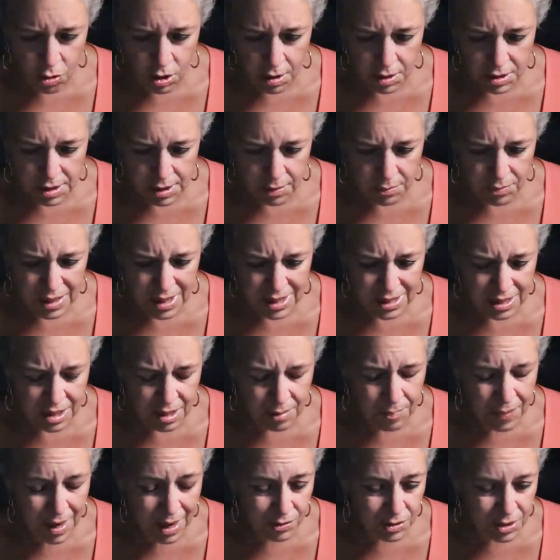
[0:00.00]
or somebody's
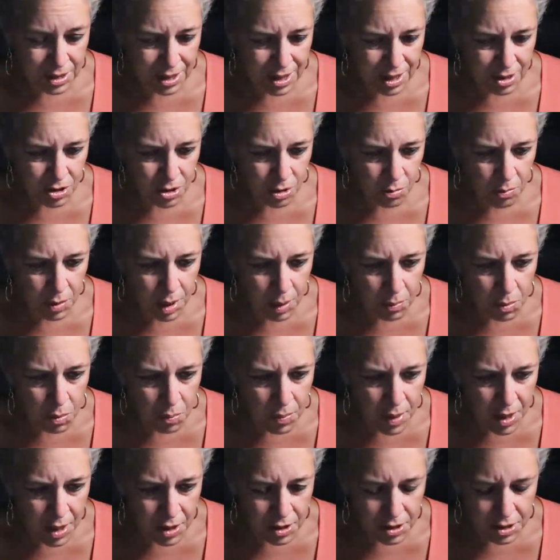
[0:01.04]
about to get their bubble
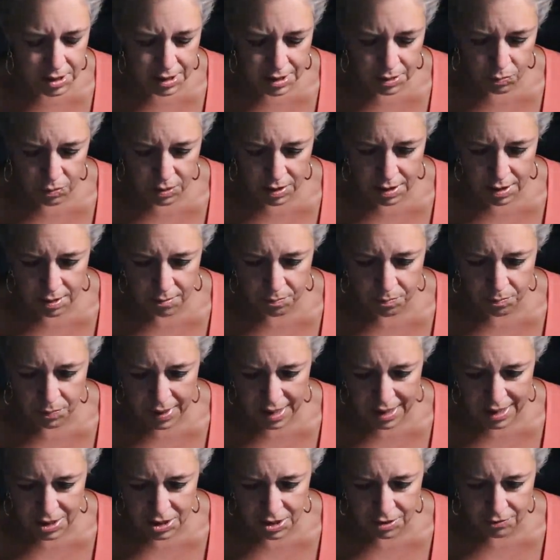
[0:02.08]
burst with the
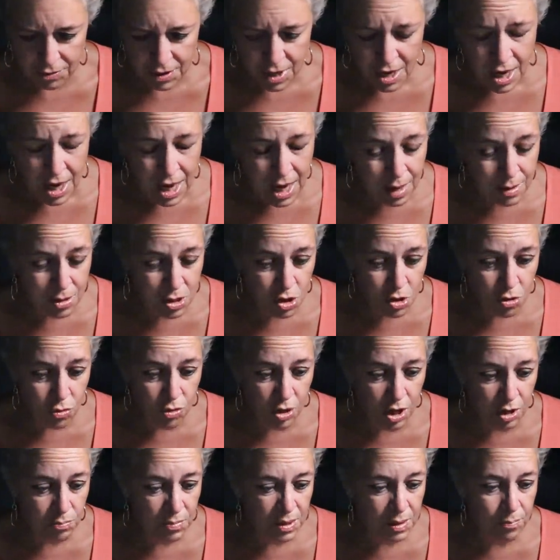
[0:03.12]
page of, and you
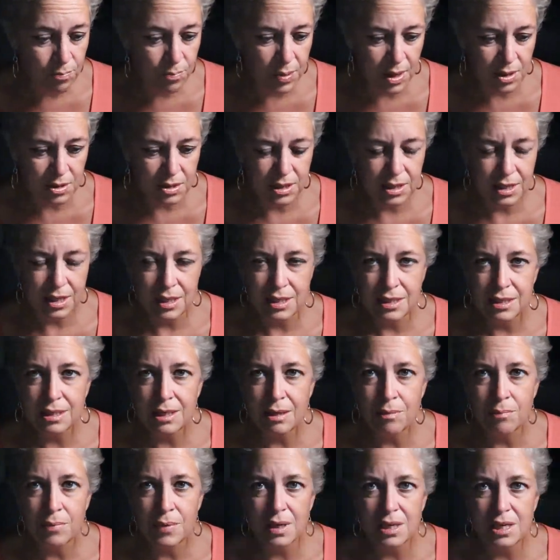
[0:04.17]
could be bursting
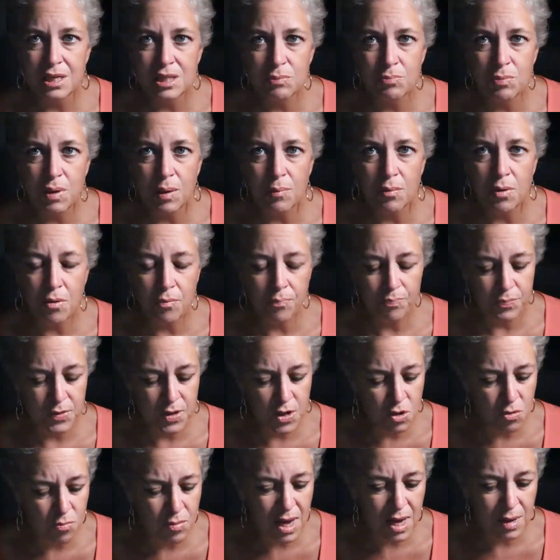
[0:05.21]
somebody's bubble.
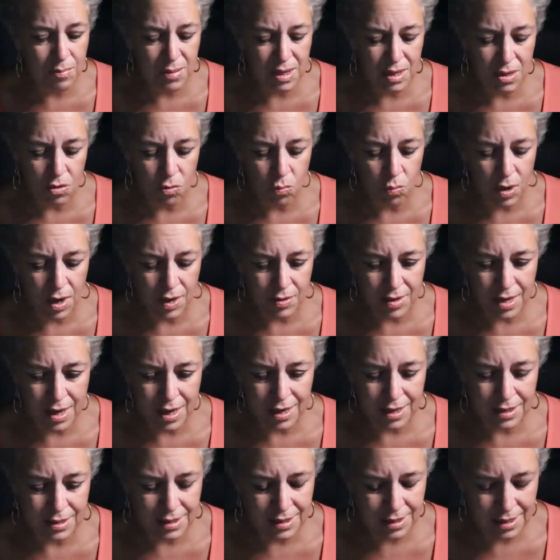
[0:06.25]
You may be the one
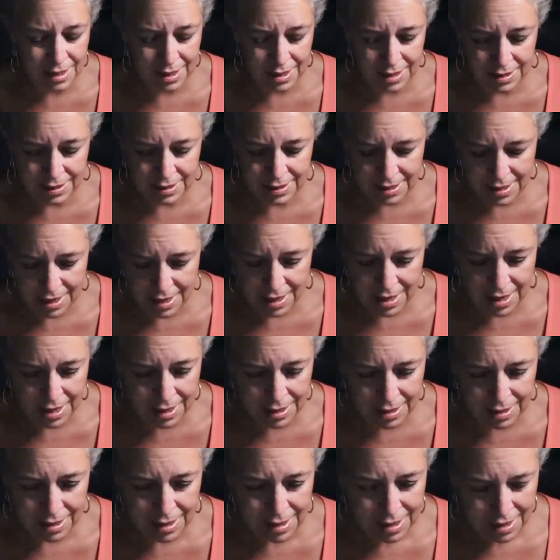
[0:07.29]
that is
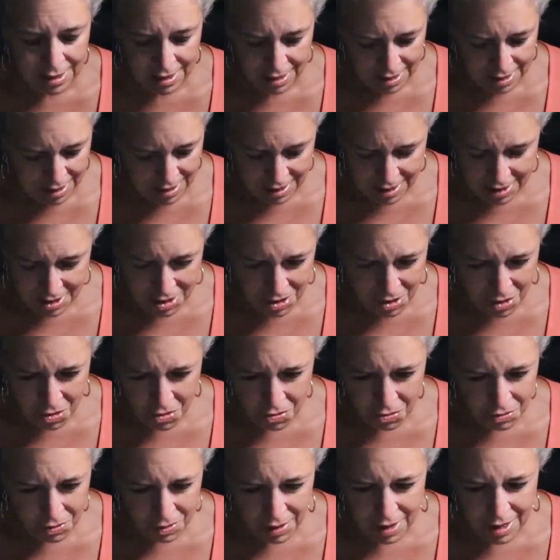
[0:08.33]
saying, you
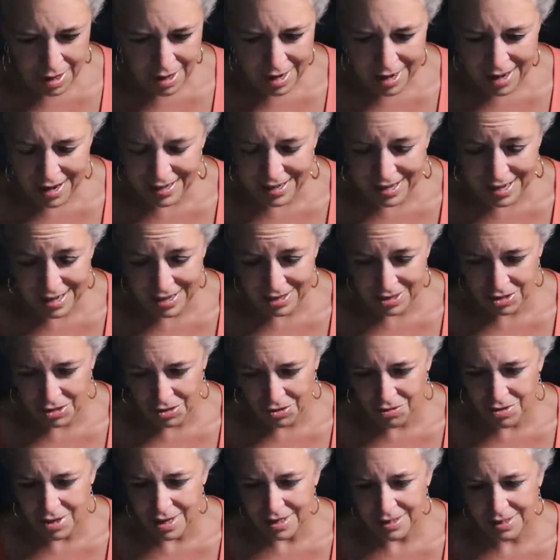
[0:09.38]
know, I can't
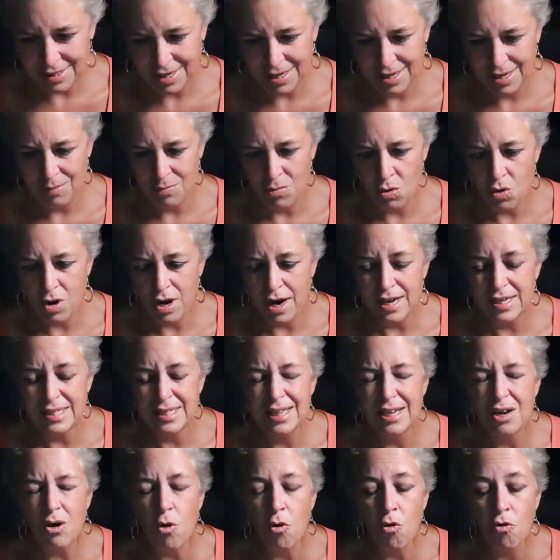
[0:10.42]
do this anymore. I
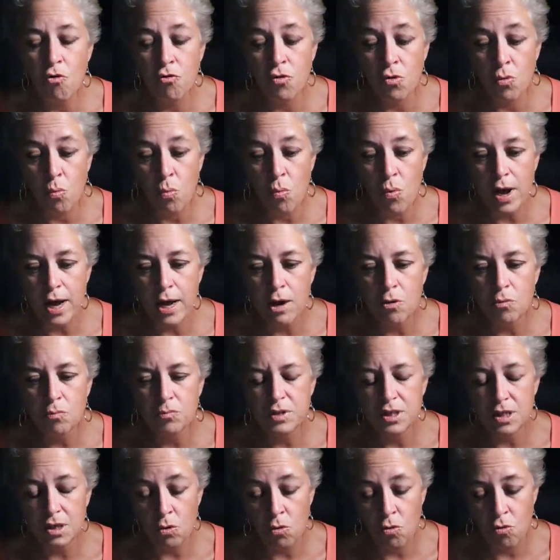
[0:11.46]
see
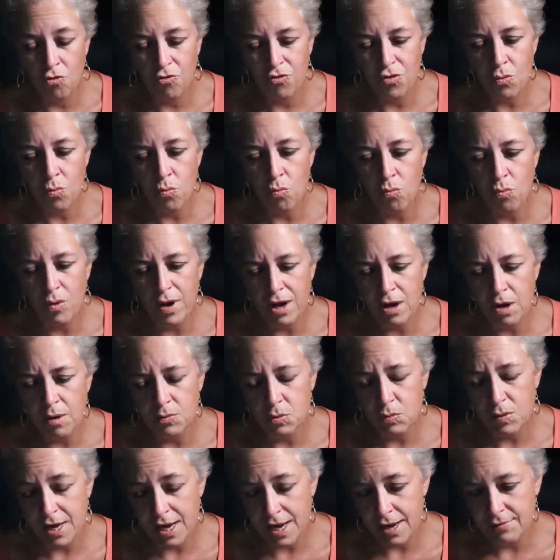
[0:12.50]
overwhelmed.
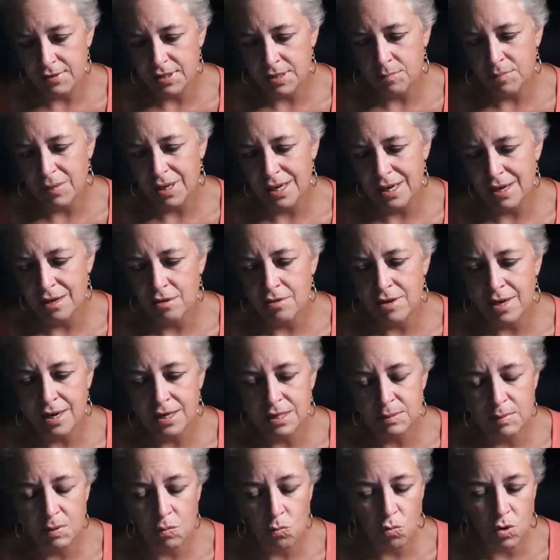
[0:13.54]
We have somebody here that
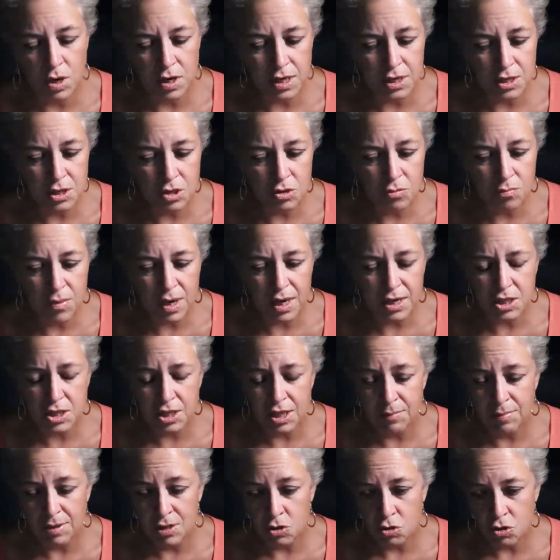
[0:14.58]
has been working too much.
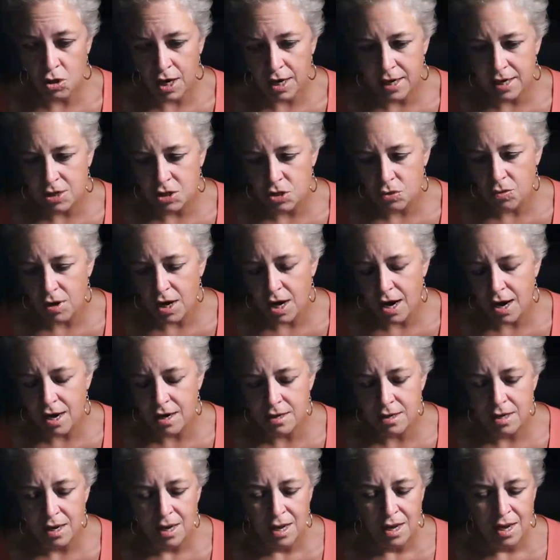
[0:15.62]
They've been trying too
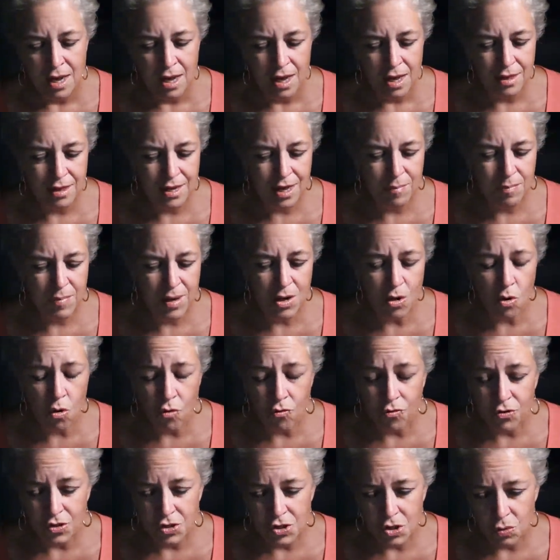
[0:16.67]
hard. They've been
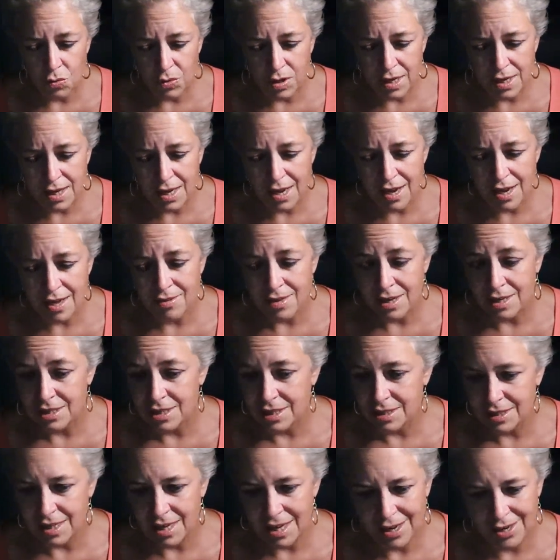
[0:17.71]
overdoing it, and they
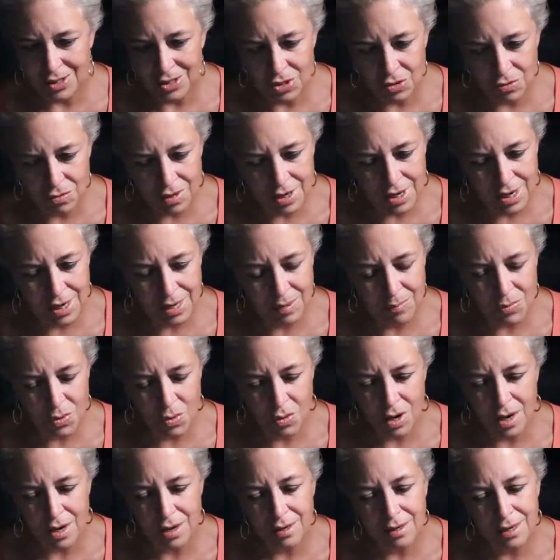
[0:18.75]
just can't do it
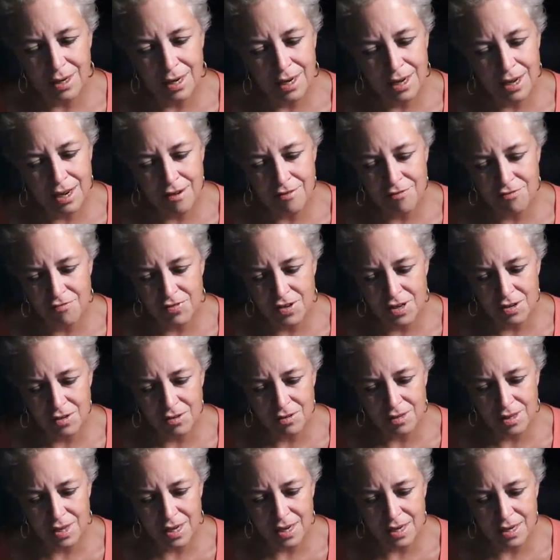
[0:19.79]
anymore. And I
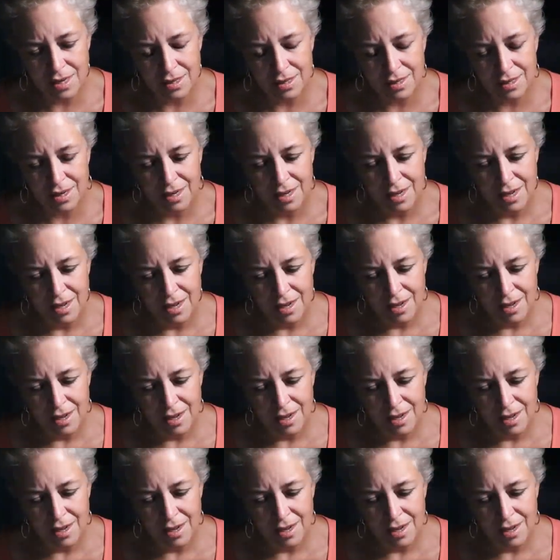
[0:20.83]
feel like,